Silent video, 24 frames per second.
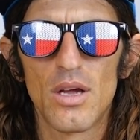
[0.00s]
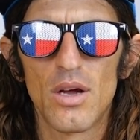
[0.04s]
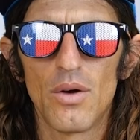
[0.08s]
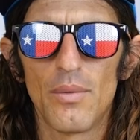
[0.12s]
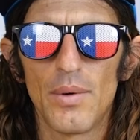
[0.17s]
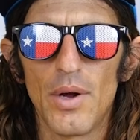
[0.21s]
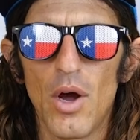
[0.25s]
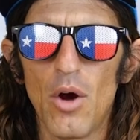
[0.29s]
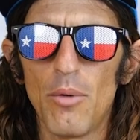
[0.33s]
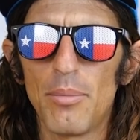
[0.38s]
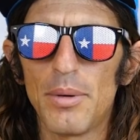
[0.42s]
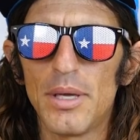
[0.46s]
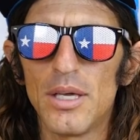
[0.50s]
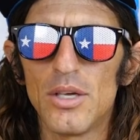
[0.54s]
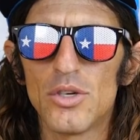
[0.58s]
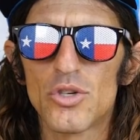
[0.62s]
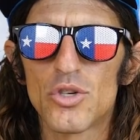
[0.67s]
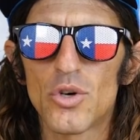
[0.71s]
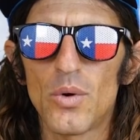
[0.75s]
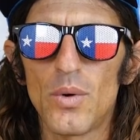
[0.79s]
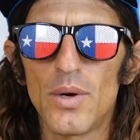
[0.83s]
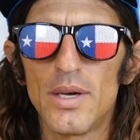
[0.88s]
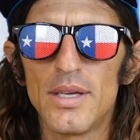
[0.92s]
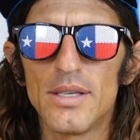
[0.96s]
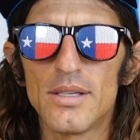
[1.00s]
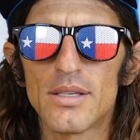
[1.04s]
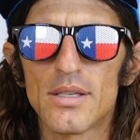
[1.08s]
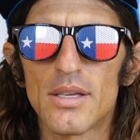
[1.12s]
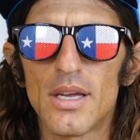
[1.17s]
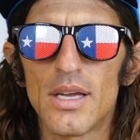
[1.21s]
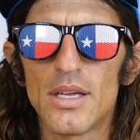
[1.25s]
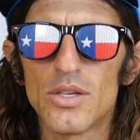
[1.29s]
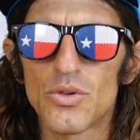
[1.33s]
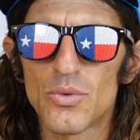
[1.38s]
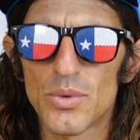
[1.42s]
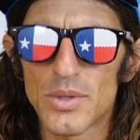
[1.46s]
We hope he enjoys
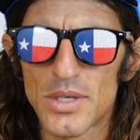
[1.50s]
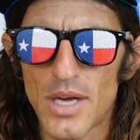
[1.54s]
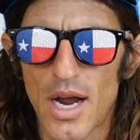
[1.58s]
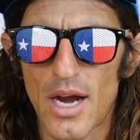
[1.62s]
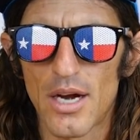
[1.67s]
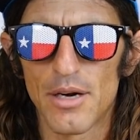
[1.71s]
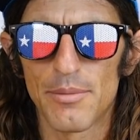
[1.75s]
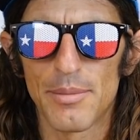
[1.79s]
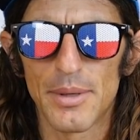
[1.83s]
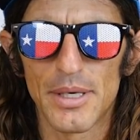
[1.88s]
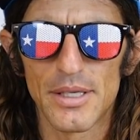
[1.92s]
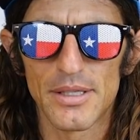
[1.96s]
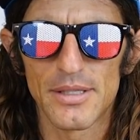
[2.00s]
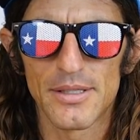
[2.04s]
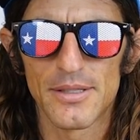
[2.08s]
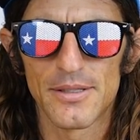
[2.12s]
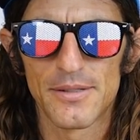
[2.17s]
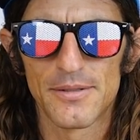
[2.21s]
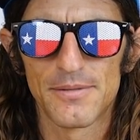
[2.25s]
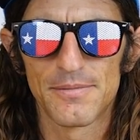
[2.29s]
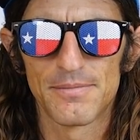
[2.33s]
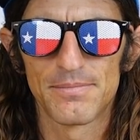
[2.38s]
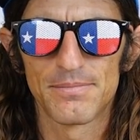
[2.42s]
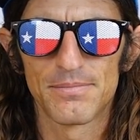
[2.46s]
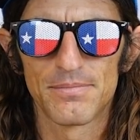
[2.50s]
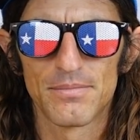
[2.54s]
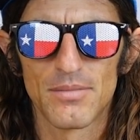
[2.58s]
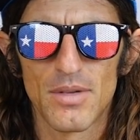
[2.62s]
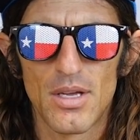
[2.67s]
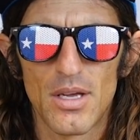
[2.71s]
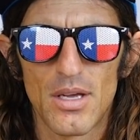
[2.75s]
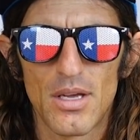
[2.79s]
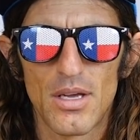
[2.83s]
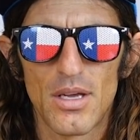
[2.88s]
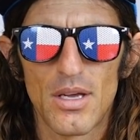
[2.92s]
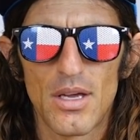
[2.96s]
his retirement.
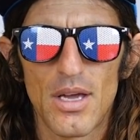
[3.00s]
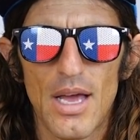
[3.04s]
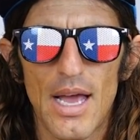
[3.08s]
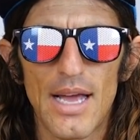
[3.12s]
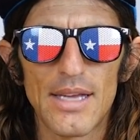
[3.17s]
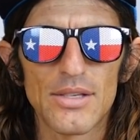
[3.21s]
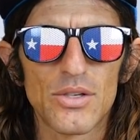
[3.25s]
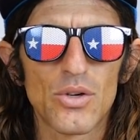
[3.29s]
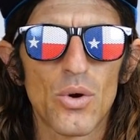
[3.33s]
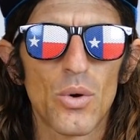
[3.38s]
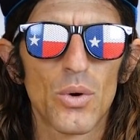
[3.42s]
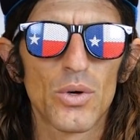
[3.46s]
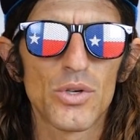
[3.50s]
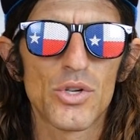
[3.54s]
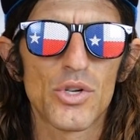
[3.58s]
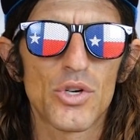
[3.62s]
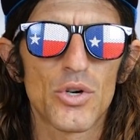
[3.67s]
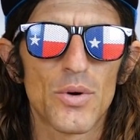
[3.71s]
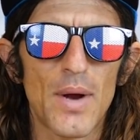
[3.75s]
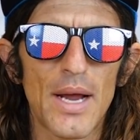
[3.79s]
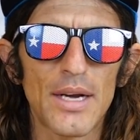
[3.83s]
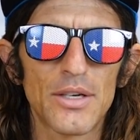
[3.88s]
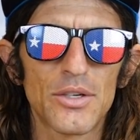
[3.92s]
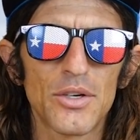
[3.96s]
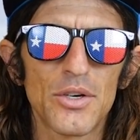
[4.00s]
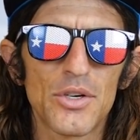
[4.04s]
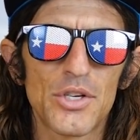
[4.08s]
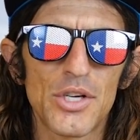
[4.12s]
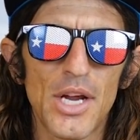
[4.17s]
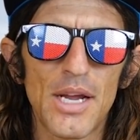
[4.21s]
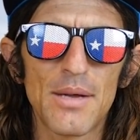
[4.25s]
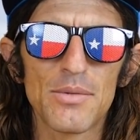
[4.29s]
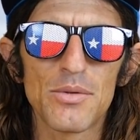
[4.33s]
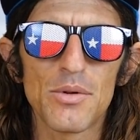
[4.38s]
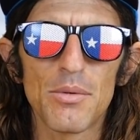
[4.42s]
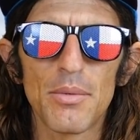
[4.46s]
As course director,
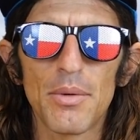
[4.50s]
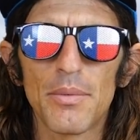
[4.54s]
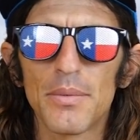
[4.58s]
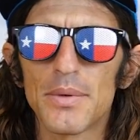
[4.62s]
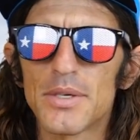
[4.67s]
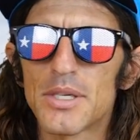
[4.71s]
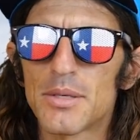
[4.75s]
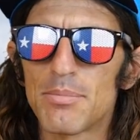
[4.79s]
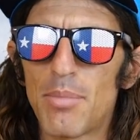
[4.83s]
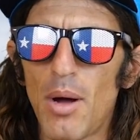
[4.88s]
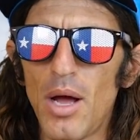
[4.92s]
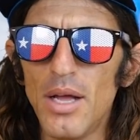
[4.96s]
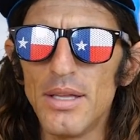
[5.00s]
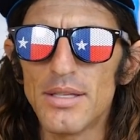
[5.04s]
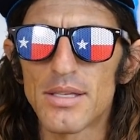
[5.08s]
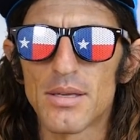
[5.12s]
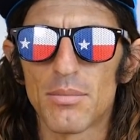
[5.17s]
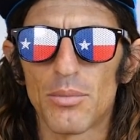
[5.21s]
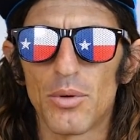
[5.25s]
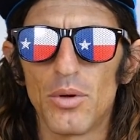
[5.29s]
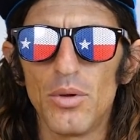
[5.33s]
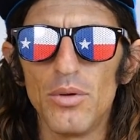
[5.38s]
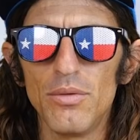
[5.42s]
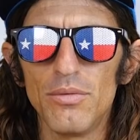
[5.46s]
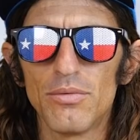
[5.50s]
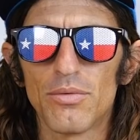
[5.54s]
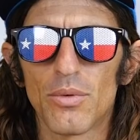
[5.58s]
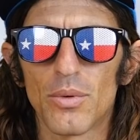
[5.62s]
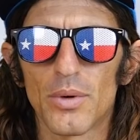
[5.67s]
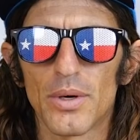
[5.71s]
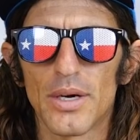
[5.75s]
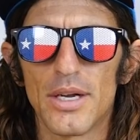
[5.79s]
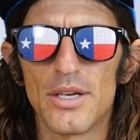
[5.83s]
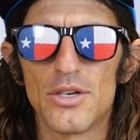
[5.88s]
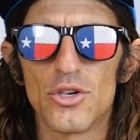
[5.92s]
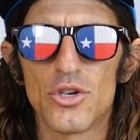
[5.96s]
James will be responsible
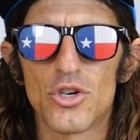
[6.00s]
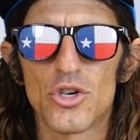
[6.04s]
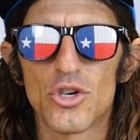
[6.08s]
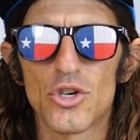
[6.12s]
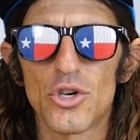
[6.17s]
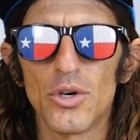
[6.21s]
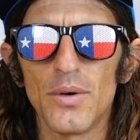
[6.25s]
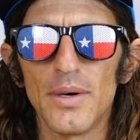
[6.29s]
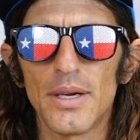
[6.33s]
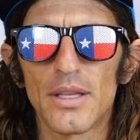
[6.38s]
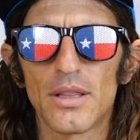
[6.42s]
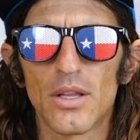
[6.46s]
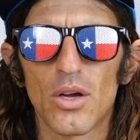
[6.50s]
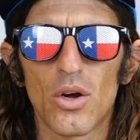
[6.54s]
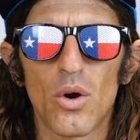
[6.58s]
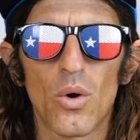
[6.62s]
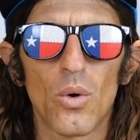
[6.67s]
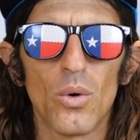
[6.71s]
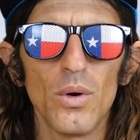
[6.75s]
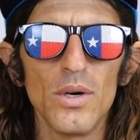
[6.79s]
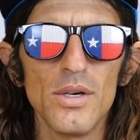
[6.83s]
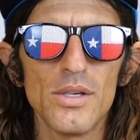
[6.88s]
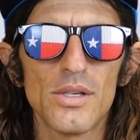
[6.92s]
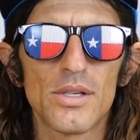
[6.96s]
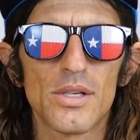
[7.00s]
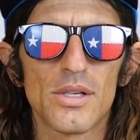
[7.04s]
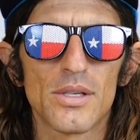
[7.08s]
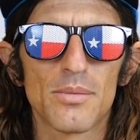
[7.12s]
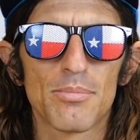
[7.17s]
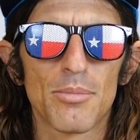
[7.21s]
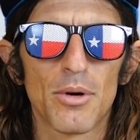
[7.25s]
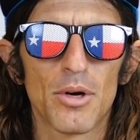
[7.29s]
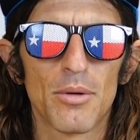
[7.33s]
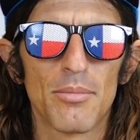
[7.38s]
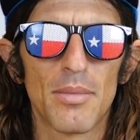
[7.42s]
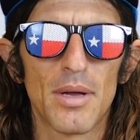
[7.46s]
for ensuring the course is
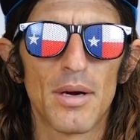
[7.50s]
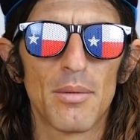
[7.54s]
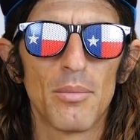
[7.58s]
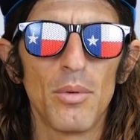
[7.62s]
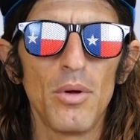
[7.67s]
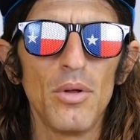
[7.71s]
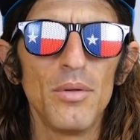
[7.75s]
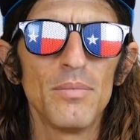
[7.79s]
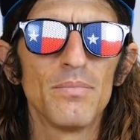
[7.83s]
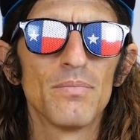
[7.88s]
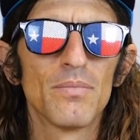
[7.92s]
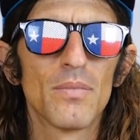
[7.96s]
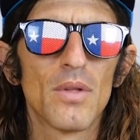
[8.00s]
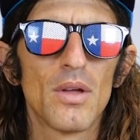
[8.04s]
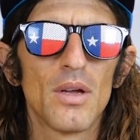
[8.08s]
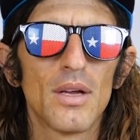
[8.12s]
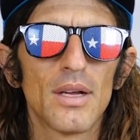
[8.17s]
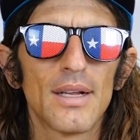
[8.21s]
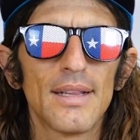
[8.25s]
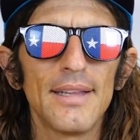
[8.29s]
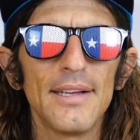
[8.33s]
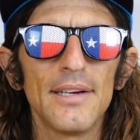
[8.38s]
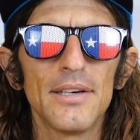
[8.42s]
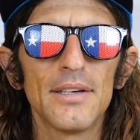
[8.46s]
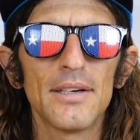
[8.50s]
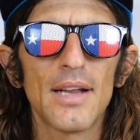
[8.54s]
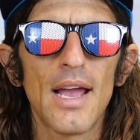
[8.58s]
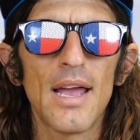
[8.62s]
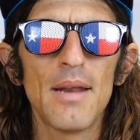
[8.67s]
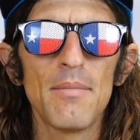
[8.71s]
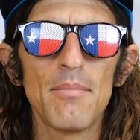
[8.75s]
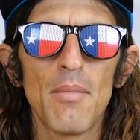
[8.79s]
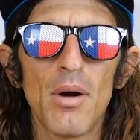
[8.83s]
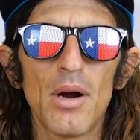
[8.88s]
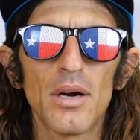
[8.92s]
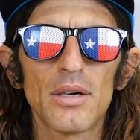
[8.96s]
permittable, cleared,
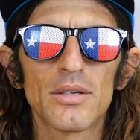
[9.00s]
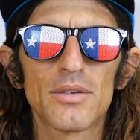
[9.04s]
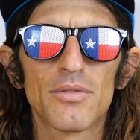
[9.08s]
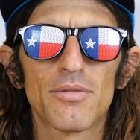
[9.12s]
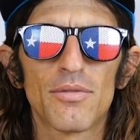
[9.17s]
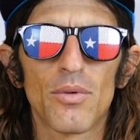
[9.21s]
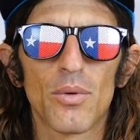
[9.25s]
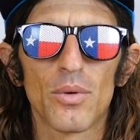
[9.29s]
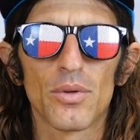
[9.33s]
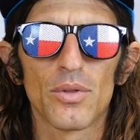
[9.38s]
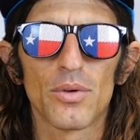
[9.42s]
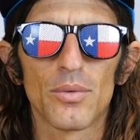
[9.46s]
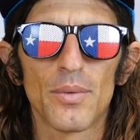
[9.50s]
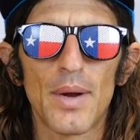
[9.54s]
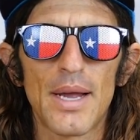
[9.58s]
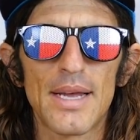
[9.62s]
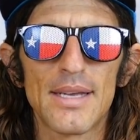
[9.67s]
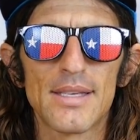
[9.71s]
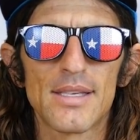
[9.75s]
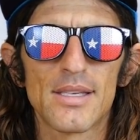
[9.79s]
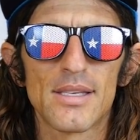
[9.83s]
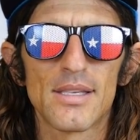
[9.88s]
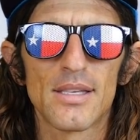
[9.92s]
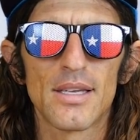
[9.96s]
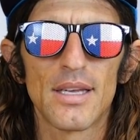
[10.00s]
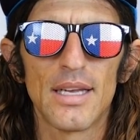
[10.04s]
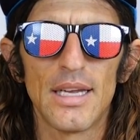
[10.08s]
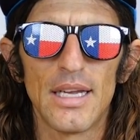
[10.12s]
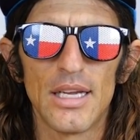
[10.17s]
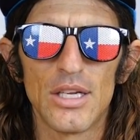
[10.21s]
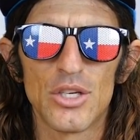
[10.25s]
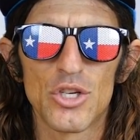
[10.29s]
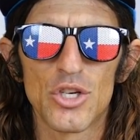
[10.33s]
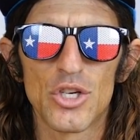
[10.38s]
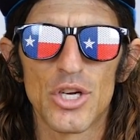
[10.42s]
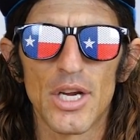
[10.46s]
and marked for the race
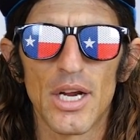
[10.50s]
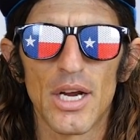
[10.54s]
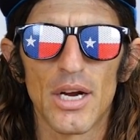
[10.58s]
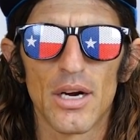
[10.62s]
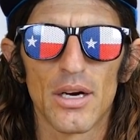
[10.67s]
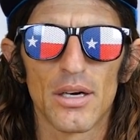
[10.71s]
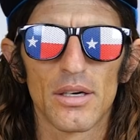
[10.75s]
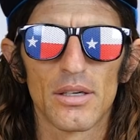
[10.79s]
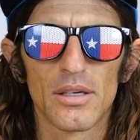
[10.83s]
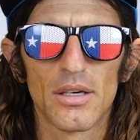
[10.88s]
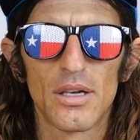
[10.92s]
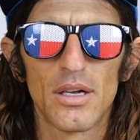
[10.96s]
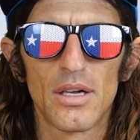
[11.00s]
each year.